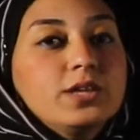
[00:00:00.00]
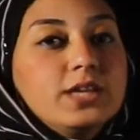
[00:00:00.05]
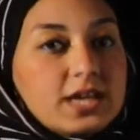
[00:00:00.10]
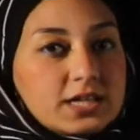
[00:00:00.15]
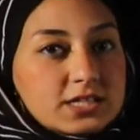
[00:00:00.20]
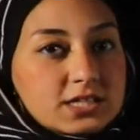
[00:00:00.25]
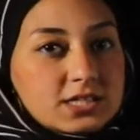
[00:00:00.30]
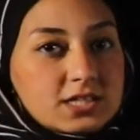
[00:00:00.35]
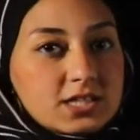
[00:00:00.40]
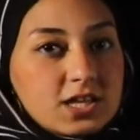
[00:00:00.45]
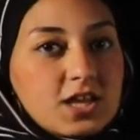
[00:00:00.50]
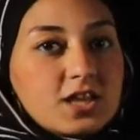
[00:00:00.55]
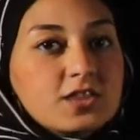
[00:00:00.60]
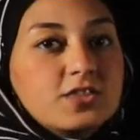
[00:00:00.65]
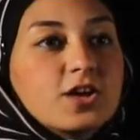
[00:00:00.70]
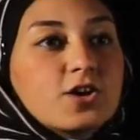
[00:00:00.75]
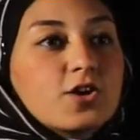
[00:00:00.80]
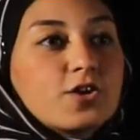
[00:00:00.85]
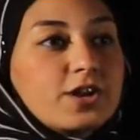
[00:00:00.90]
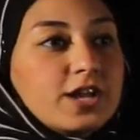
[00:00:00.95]
yes,
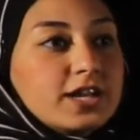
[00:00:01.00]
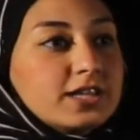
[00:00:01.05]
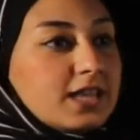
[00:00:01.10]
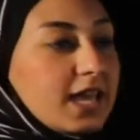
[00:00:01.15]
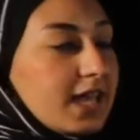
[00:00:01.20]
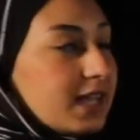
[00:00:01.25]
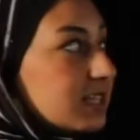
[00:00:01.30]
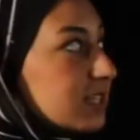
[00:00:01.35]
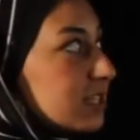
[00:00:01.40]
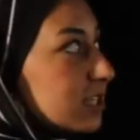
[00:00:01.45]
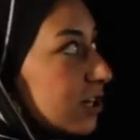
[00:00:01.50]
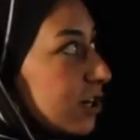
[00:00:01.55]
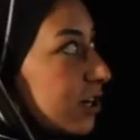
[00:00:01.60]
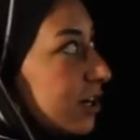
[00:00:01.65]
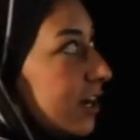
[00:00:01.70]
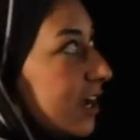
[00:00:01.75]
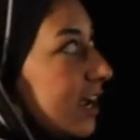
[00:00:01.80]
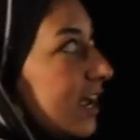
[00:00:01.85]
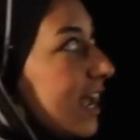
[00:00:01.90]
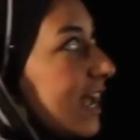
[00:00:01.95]
the correct answer
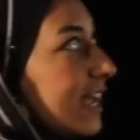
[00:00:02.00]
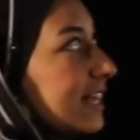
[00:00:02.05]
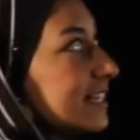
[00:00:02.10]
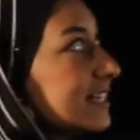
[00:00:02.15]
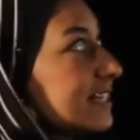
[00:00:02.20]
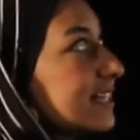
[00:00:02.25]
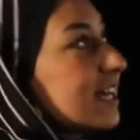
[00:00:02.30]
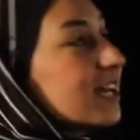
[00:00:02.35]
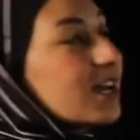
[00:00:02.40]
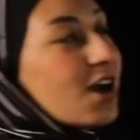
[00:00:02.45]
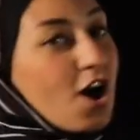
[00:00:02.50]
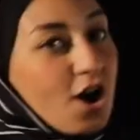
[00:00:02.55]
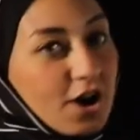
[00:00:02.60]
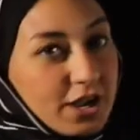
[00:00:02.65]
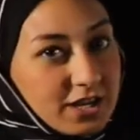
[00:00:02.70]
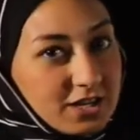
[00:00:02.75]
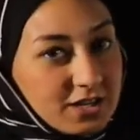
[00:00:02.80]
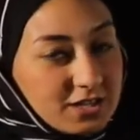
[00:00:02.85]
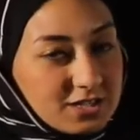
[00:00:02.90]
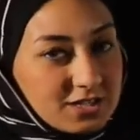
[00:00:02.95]
is
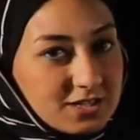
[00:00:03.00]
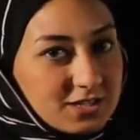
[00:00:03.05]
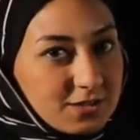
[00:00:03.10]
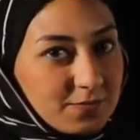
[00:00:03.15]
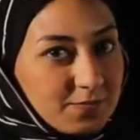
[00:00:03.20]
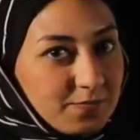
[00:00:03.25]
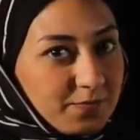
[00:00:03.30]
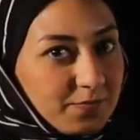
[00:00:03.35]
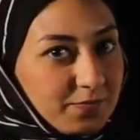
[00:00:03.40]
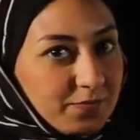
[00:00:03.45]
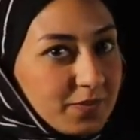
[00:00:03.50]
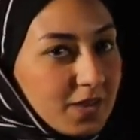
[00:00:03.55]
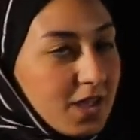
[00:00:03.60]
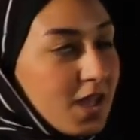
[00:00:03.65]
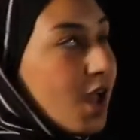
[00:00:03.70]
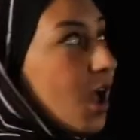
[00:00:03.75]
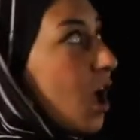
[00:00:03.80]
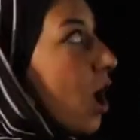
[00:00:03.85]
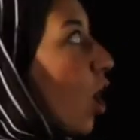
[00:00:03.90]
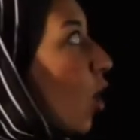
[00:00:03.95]
kindest.
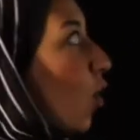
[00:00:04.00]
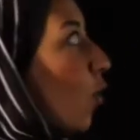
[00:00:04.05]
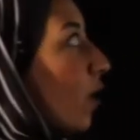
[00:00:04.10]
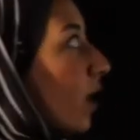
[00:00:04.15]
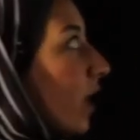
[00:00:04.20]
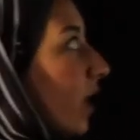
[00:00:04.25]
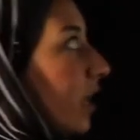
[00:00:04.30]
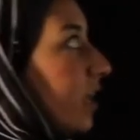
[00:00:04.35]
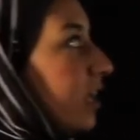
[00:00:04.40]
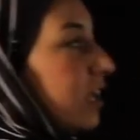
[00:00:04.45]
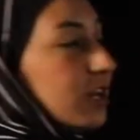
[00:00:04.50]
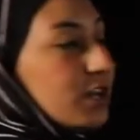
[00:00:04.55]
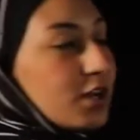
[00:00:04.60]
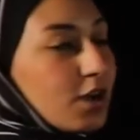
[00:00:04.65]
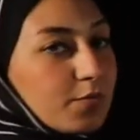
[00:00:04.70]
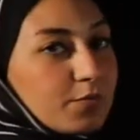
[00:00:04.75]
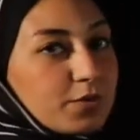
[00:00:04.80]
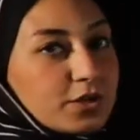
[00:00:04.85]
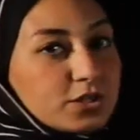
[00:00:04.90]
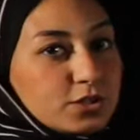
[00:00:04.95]
Okay,
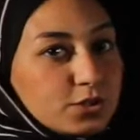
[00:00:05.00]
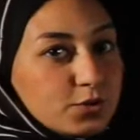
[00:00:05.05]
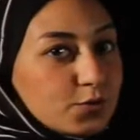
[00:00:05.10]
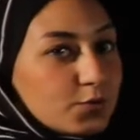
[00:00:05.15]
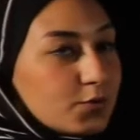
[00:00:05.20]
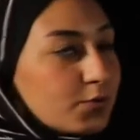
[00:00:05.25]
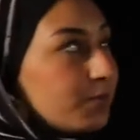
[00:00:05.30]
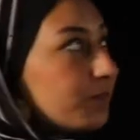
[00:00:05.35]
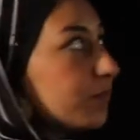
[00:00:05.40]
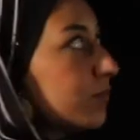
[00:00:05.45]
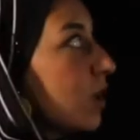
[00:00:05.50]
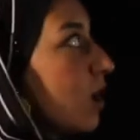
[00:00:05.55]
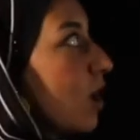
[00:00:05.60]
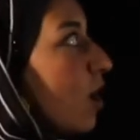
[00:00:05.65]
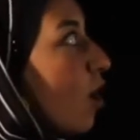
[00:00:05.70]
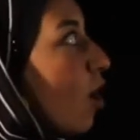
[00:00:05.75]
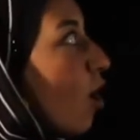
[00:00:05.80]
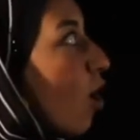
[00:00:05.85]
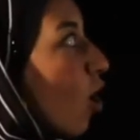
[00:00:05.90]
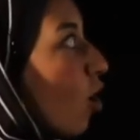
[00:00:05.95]
number two.
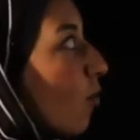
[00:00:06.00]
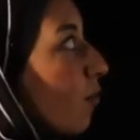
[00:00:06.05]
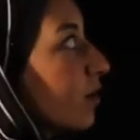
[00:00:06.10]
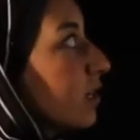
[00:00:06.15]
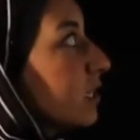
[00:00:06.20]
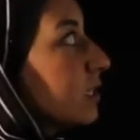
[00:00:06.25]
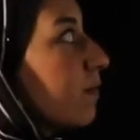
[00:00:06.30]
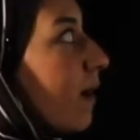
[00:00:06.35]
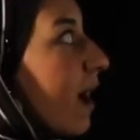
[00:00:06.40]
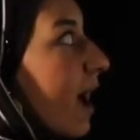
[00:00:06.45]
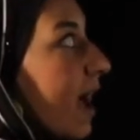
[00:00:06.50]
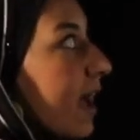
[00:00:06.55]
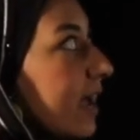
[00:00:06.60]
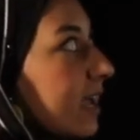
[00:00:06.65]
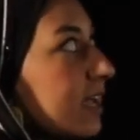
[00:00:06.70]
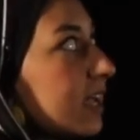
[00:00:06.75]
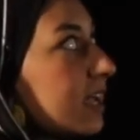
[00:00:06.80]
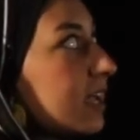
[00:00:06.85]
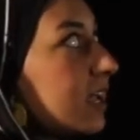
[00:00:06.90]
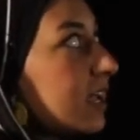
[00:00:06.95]
Omar's bag
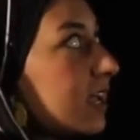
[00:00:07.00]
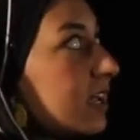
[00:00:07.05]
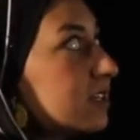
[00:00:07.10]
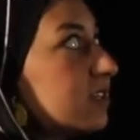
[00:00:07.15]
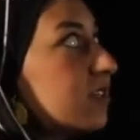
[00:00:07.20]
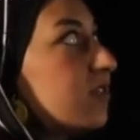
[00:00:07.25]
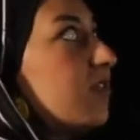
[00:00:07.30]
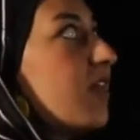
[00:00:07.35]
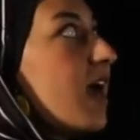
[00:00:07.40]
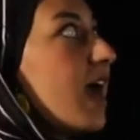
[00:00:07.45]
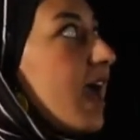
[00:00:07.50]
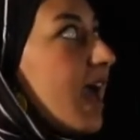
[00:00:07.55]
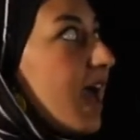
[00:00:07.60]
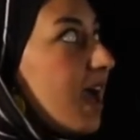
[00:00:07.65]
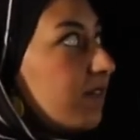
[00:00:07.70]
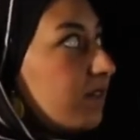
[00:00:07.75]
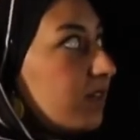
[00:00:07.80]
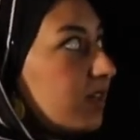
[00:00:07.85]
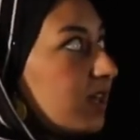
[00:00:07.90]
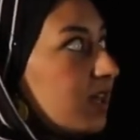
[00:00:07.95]
is the
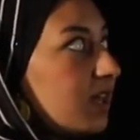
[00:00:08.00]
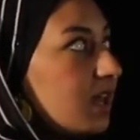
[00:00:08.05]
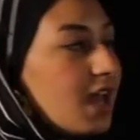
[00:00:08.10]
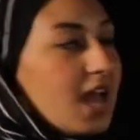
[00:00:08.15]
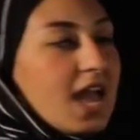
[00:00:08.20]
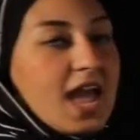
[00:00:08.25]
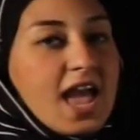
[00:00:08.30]
heaviest